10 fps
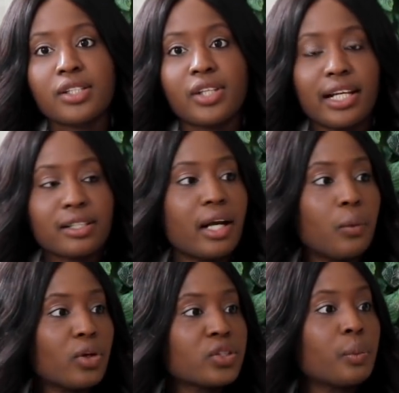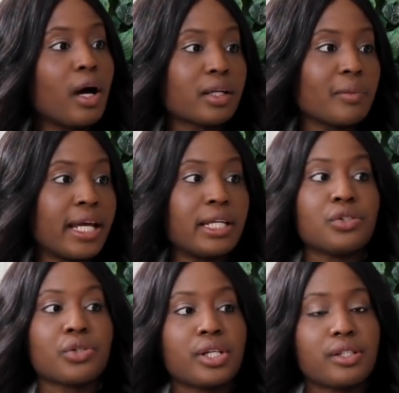So that's kind of what sparked my
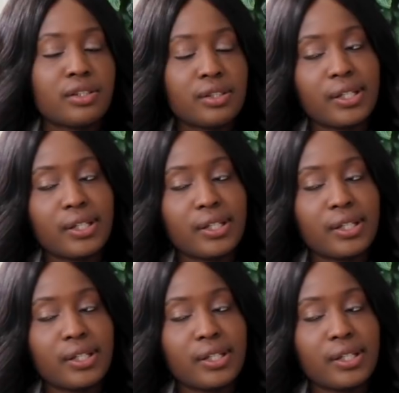interest.